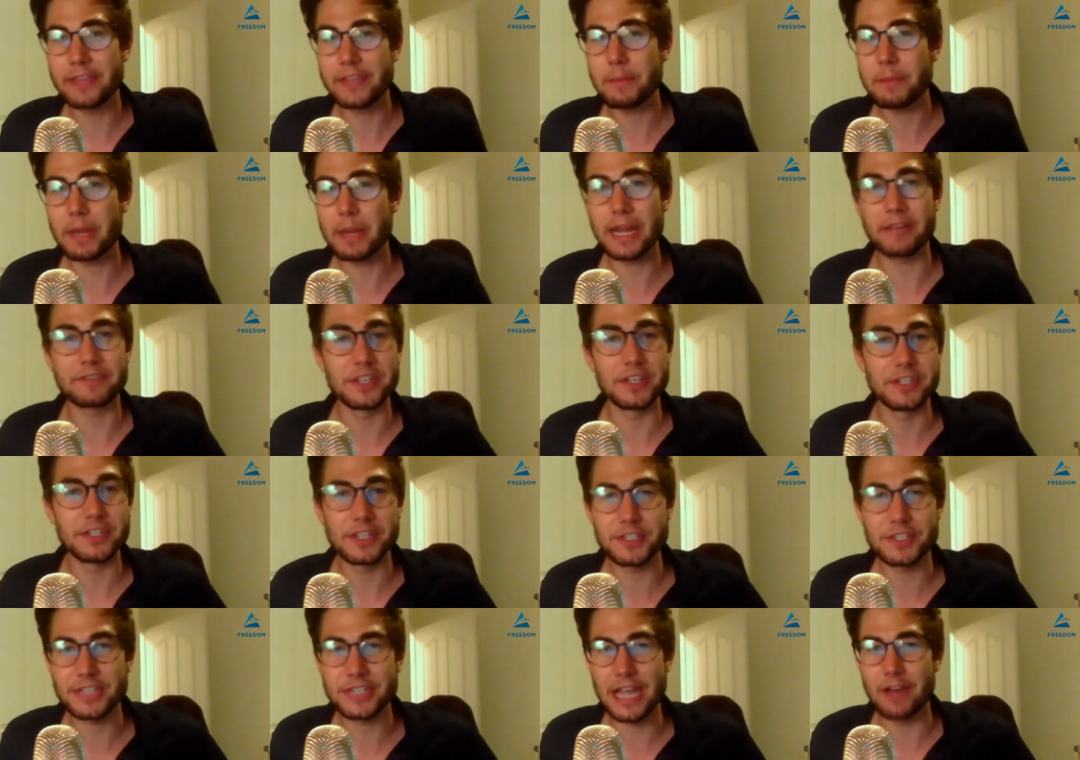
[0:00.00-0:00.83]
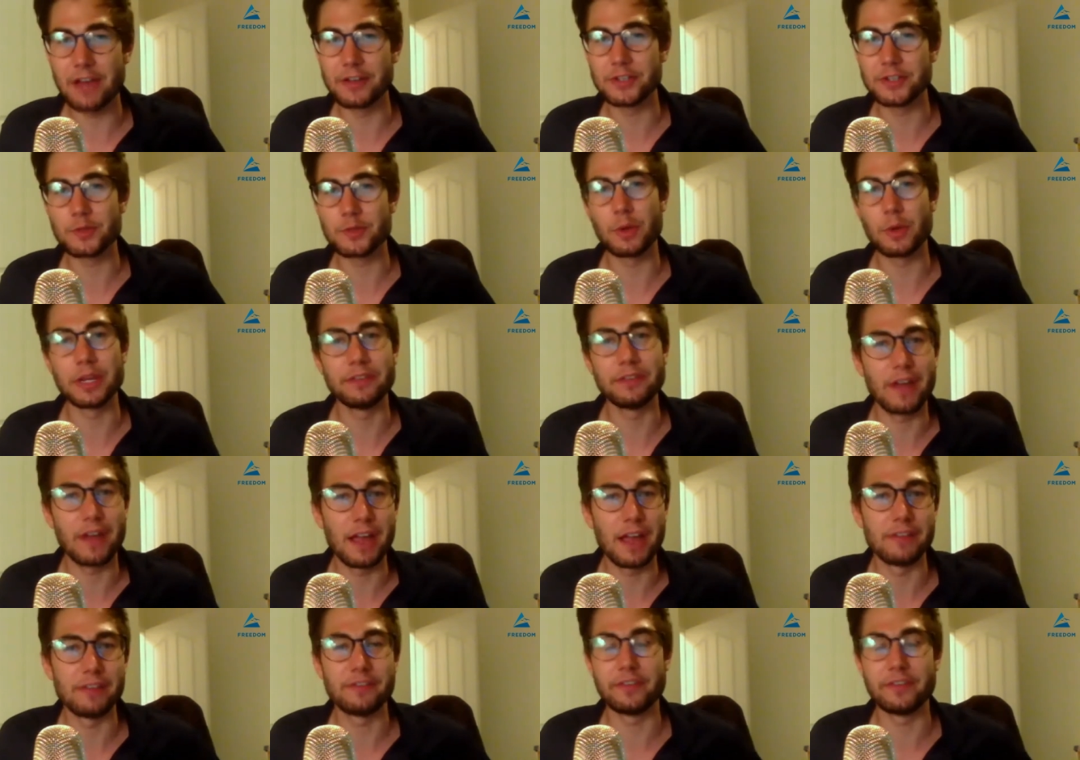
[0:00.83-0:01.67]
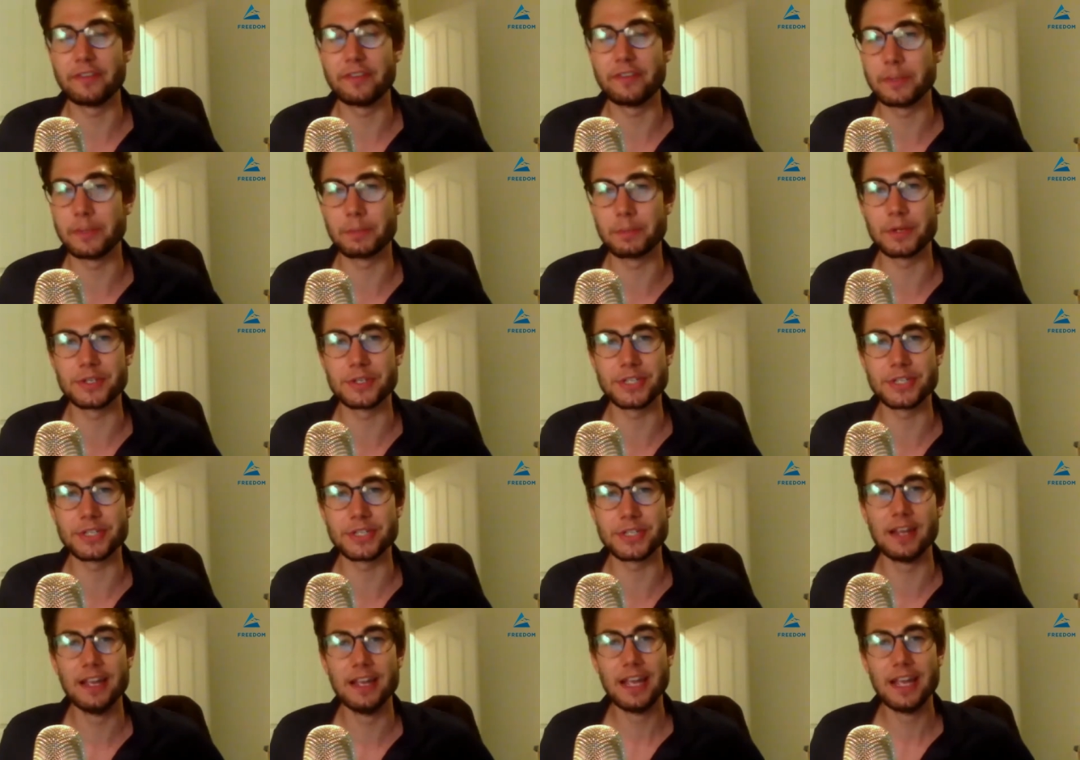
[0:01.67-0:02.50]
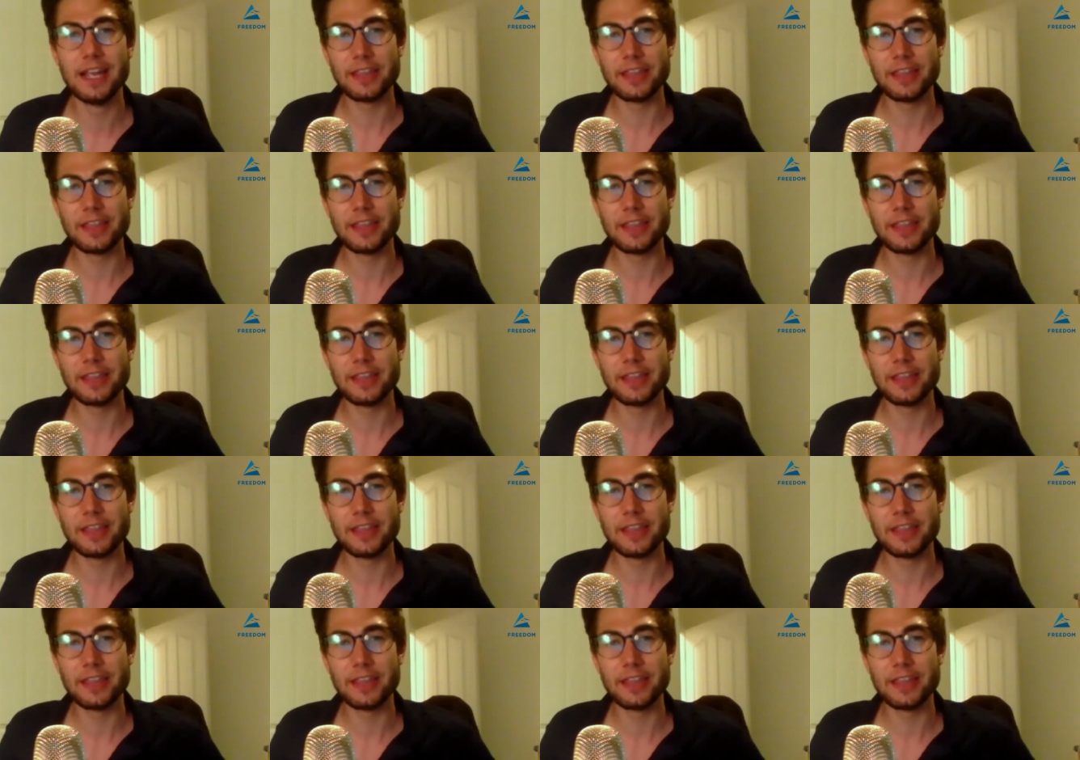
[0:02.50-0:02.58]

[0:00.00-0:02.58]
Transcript: They might have to discount it 25, 50%.